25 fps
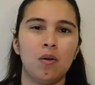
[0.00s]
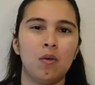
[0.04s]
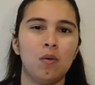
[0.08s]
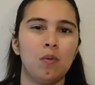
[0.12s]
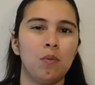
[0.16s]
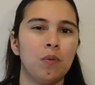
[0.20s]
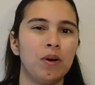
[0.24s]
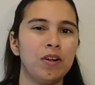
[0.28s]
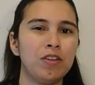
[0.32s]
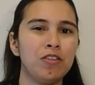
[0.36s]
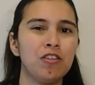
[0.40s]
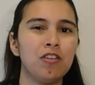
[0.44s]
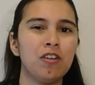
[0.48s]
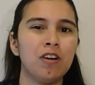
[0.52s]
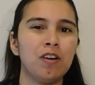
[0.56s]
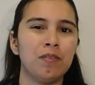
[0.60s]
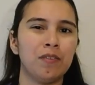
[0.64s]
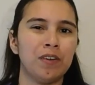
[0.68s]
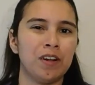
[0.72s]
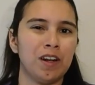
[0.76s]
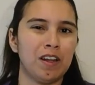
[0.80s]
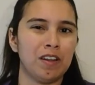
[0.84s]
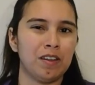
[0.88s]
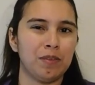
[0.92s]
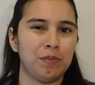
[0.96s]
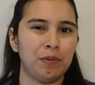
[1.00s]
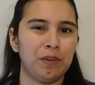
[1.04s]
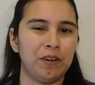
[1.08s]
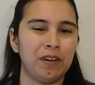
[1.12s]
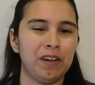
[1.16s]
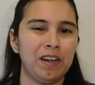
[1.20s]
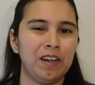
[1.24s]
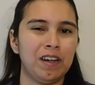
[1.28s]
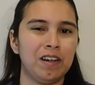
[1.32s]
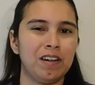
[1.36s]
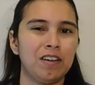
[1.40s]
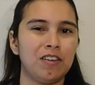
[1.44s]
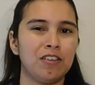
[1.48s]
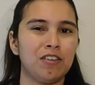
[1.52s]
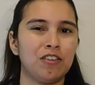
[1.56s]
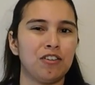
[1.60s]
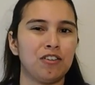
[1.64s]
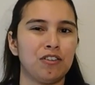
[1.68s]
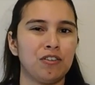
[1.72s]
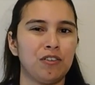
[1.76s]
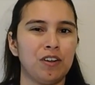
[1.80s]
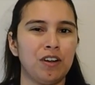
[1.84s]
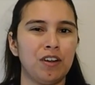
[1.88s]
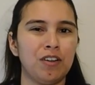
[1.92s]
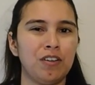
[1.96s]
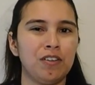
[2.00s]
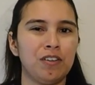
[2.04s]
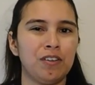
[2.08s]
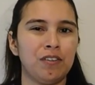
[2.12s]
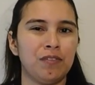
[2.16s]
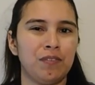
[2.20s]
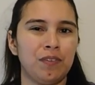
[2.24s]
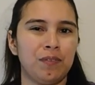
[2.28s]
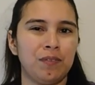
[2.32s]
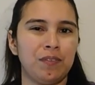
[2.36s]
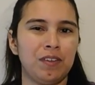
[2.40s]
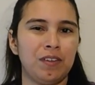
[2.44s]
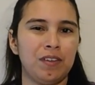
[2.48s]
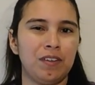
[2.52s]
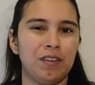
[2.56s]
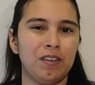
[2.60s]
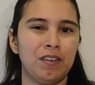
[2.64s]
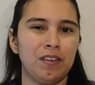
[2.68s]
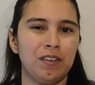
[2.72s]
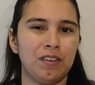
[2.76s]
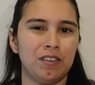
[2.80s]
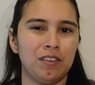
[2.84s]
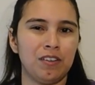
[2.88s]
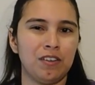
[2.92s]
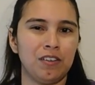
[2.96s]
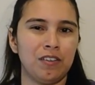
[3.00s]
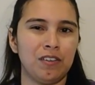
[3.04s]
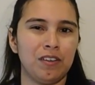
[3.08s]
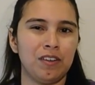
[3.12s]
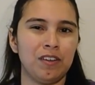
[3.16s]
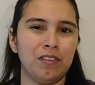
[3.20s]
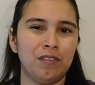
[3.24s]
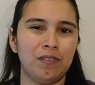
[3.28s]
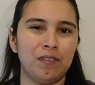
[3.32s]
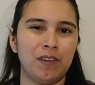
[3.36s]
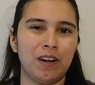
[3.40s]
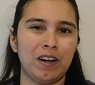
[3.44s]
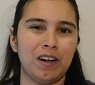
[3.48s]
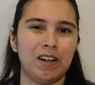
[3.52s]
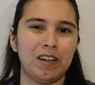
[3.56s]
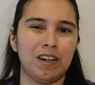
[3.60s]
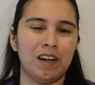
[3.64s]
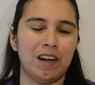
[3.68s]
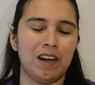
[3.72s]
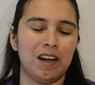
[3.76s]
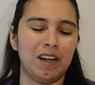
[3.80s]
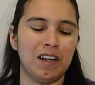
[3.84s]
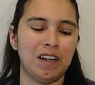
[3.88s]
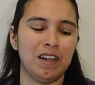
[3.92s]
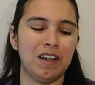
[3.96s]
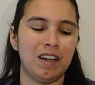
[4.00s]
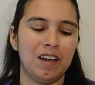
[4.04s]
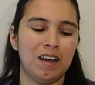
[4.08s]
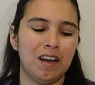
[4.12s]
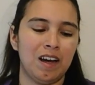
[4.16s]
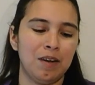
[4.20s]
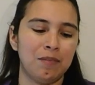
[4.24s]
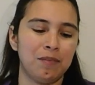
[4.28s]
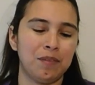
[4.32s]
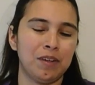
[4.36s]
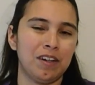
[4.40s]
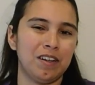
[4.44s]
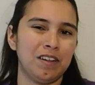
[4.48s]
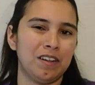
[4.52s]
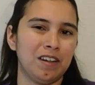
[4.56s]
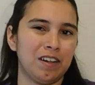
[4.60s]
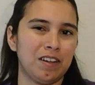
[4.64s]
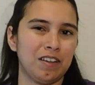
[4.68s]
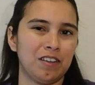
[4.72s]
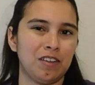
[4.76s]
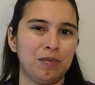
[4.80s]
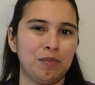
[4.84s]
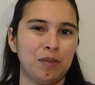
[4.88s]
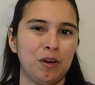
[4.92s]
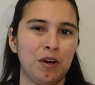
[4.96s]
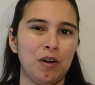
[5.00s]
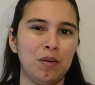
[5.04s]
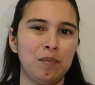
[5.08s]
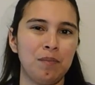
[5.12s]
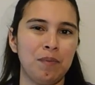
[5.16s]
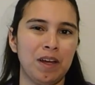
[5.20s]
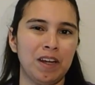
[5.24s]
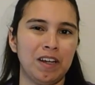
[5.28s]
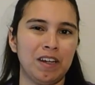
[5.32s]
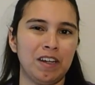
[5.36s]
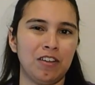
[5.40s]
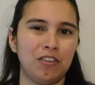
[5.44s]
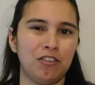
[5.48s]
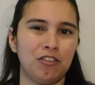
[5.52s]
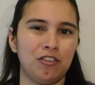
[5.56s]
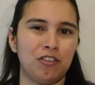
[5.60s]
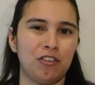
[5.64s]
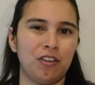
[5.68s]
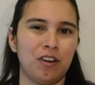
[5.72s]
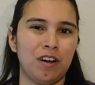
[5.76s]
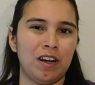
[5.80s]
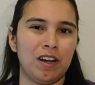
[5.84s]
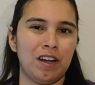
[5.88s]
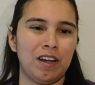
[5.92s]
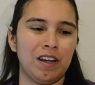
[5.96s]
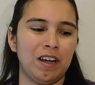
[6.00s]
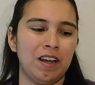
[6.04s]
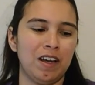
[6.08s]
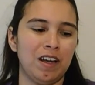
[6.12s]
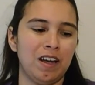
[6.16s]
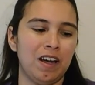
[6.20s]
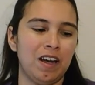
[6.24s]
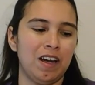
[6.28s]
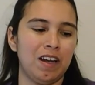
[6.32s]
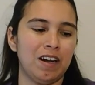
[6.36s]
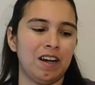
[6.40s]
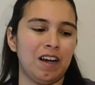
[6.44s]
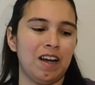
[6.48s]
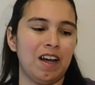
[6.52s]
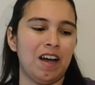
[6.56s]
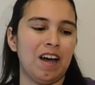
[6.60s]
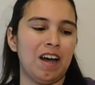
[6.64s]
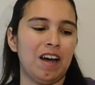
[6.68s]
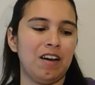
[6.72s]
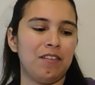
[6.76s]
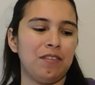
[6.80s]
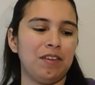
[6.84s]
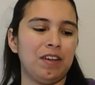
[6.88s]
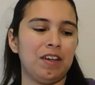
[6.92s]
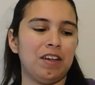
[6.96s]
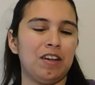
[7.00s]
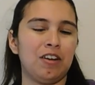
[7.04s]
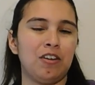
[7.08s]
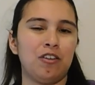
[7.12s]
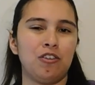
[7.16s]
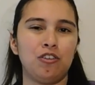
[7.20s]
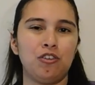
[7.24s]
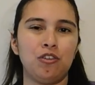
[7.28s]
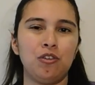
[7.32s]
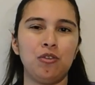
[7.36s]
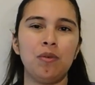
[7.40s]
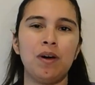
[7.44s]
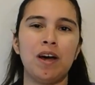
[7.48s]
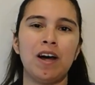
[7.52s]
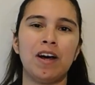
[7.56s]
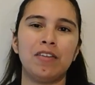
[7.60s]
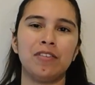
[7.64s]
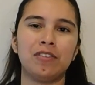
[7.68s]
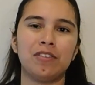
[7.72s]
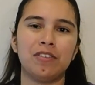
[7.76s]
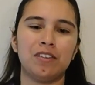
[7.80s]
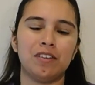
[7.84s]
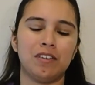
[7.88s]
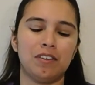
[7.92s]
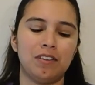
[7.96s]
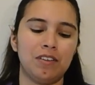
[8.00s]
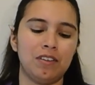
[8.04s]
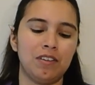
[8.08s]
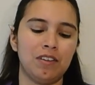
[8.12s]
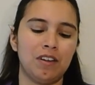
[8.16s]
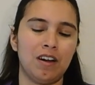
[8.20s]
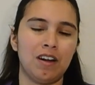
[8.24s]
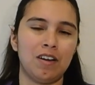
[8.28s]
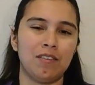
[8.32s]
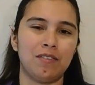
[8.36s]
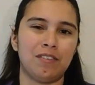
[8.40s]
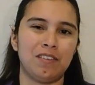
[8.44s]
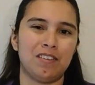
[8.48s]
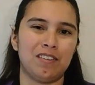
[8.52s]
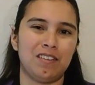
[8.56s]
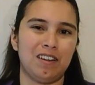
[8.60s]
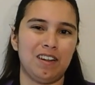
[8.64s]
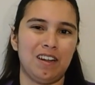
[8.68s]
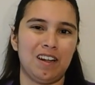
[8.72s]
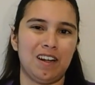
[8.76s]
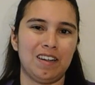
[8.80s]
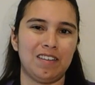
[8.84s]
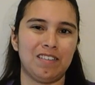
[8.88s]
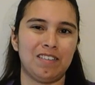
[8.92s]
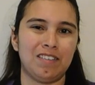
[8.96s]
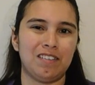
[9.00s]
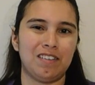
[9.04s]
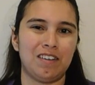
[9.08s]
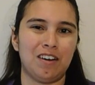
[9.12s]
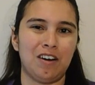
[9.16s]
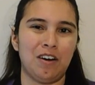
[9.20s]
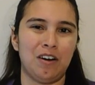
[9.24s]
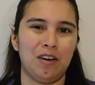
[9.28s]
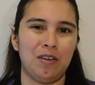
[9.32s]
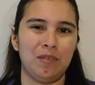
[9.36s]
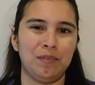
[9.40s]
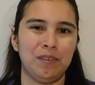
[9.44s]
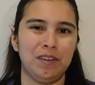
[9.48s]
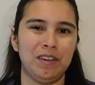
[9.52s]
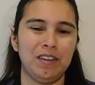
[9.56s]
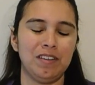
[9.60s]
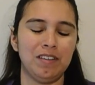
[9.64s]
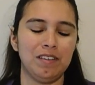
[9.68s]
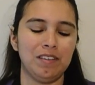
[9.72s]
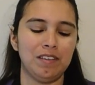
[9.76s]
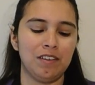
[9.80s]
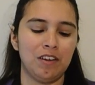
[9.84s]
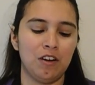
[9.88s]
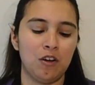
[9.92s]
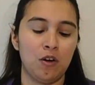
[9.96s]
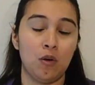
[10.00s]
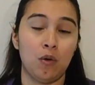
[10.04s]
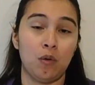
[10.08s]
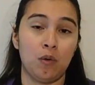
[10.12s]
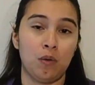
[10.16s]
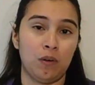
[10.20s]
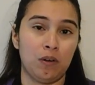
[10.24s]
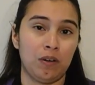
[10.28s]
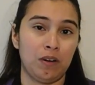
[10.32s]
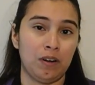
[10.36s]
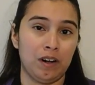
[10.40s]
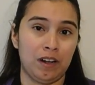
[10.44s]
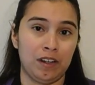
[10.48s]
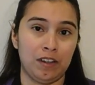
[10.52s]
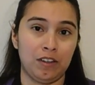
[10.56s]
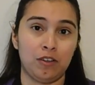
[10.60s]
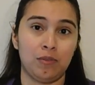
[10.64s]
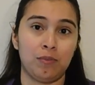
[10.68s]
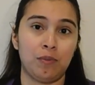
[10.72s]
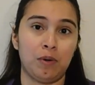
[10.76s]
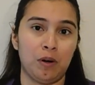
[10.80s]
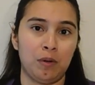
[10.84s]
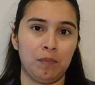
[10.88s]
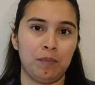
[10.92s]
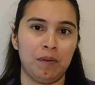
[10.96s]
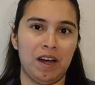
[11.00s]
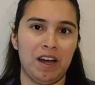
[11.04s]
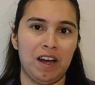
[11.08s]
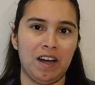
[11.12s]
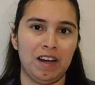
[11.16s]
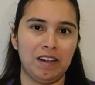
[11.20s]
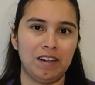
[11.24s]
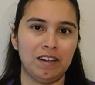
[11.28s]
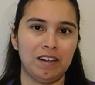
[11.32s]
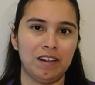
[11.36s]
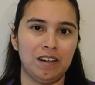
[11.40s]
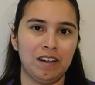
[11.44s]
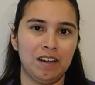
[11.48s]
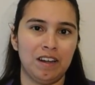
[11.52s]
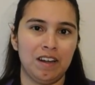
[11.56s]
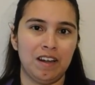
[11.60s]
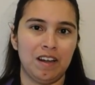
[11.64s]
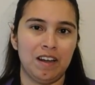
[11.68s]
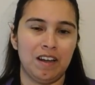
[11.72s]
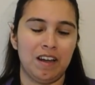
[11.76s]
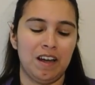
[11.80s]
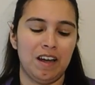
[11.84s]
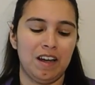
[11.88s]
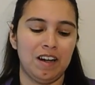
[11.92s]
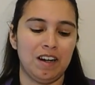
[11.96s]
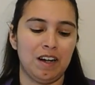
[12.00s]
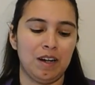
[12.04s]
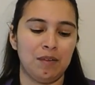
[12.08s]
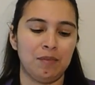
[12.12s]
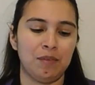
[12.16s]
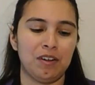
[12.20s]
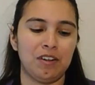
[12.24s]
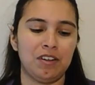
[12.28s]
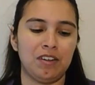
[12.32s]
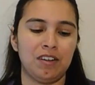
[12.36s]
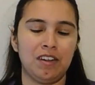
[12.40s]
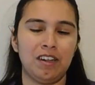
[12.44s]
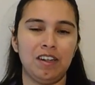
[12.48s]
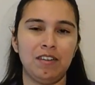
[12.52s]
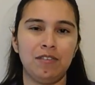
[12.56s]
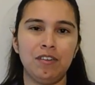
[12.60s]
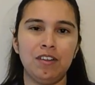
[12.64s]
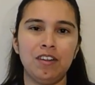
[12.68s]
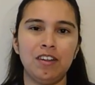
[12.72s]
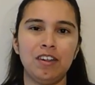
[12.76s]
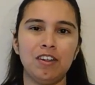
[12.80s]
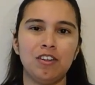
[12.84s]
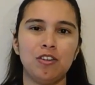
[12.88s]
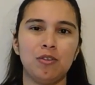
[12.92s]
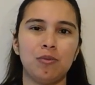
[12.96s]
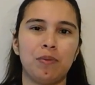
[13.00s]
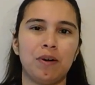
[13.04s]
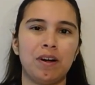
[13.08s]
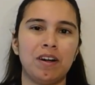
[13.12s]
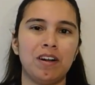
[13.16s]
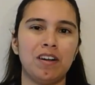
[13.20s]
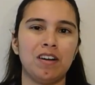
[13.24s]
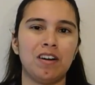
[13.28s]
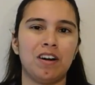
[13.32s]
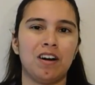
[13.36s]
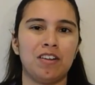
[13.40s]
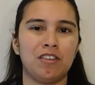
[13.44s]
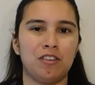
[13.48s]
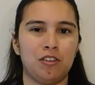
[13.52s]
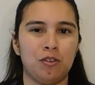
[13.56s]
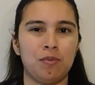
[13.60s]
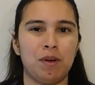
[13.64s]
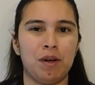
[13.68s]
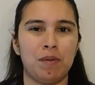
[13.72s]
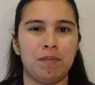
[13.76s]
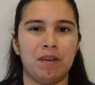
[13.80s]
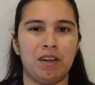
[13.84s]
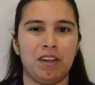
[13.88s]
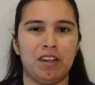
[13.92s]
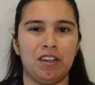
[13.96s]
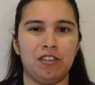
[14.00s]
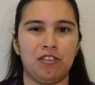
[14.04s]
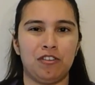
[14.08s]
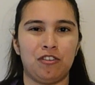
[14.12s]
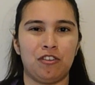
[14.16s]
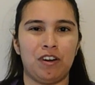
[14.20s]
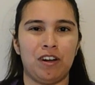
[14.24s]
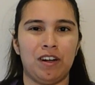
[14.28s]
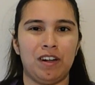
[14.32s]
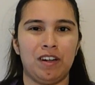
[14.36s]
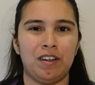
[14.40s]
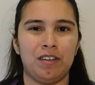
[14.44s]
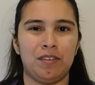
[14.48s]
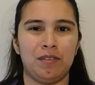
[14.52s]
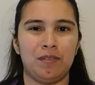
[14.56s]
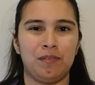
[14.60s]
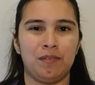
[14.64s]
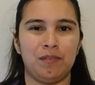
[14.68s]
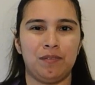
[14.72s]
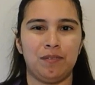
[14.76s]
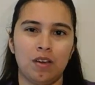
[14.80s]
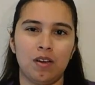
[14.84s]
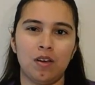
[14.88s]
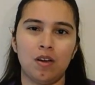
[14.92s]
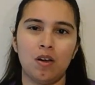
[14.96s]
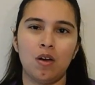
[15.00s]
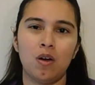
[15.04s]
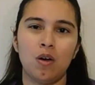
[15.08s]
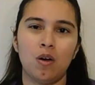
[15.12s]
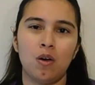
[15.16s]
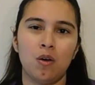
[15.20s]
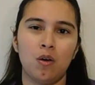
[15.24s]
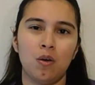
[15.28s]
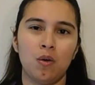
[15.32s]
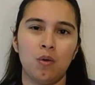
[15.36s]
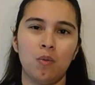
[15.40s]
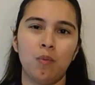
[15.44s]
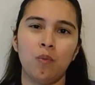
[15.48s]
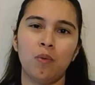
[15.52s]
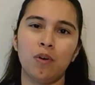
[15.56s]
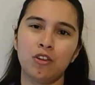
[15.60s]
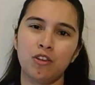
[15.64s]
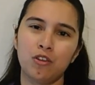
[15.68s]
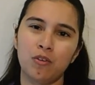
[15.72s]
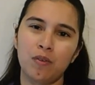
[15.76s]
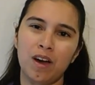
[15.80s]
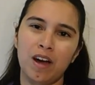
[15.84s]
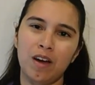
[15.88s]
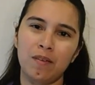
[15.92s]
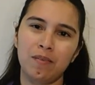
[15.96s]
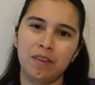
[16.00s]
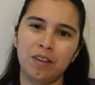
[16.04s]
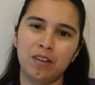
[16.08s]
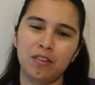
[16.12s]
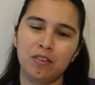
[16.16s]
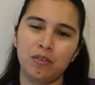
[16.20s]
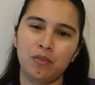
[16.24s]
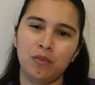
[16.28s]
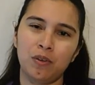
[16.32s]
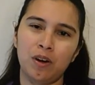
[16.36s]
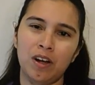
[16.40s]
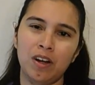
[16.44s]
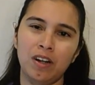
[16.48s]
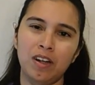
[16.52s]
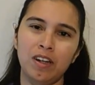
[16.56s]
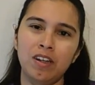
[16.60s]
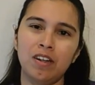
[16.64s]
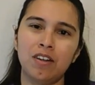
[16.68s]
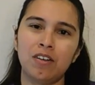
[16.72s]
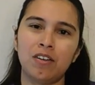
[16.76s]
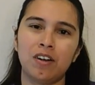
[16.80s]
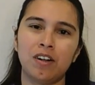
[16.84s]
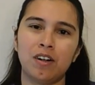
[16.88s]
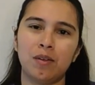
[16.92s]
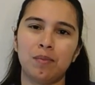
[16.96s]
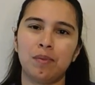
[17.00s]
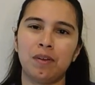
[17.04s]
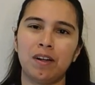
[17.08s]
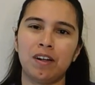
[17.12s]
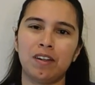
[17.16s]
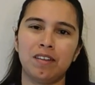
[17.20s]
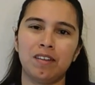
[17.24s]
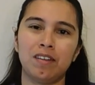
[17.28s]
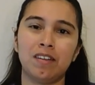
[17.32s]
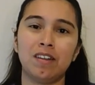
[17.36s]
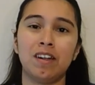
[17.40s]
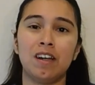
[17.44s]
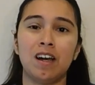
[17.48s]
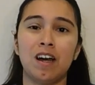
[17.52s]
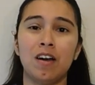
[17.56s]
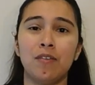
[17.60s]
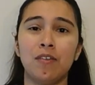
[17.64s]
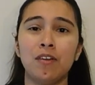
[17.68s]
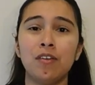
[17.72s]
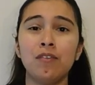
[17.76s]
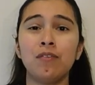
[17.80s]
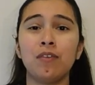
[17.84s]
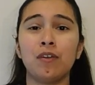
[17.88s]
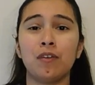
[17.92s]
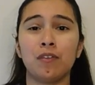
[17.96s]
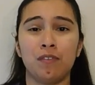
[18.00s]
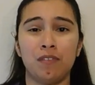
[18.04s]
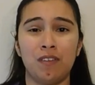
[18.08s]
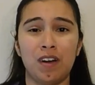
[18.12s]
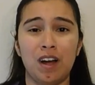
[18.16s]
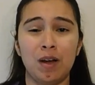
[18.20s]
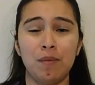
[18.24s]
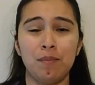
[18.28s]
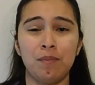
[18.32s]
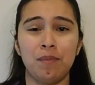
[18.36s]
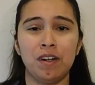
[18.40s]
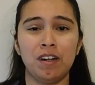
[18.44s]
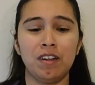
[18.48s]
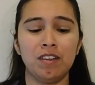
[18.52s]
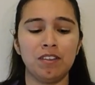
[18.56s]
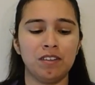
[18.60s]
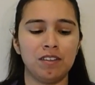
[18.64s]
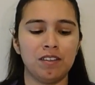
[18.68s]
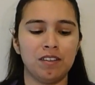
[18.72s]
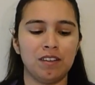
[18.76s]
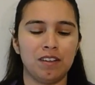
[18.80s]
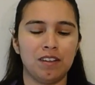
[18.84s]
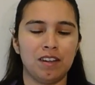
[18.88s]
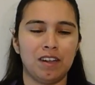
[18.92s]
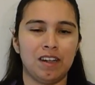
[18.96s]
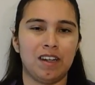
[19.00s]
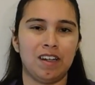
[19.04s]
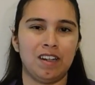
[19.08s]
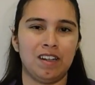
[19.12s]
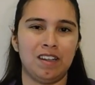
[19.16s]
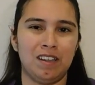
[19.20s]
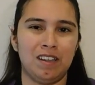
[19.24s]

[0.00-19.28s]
Once your oven has preheated to 350 degrees Fahrenheit, I'm going to take a small baking tray, and I have here 2 ounces of sliced almonds, or a small bag, and I'm going to evenly spread it onto my baking tray. Once you have these ready, you're going to place in the oven for 5 minutes till they get